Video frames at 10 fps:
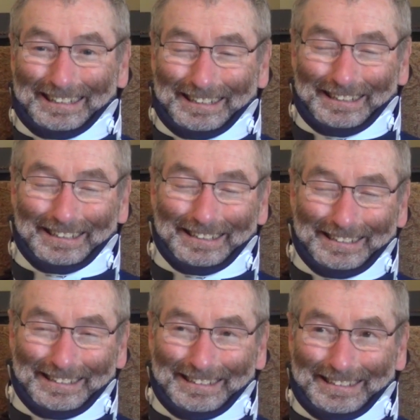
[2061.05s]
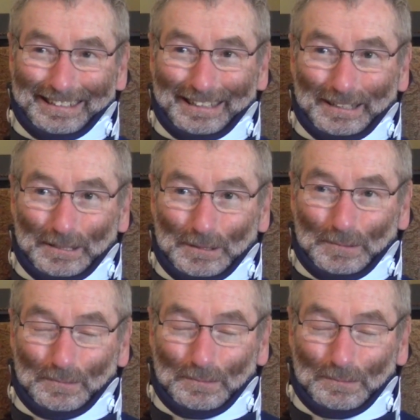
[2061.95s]
Yeah.
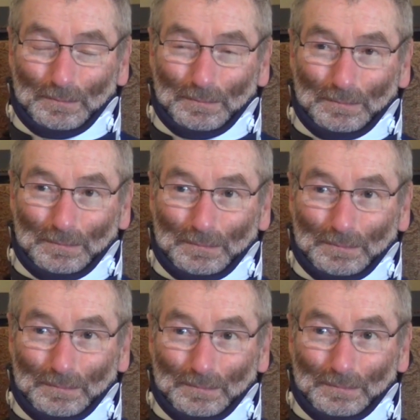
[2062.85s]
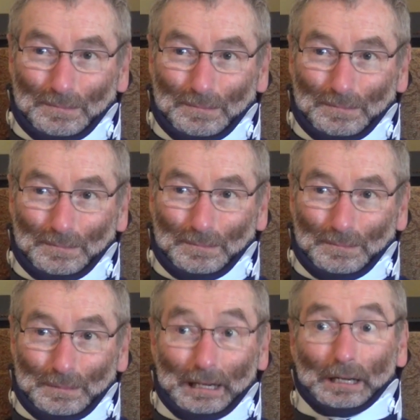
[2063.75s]
I don't like to have to break them, but
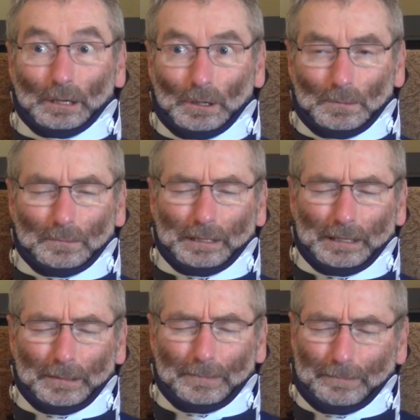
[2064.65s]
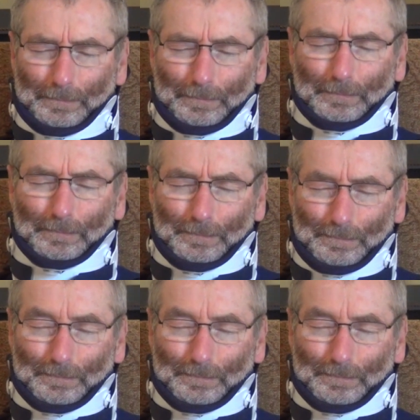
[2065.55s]
I do have to in a pinch too.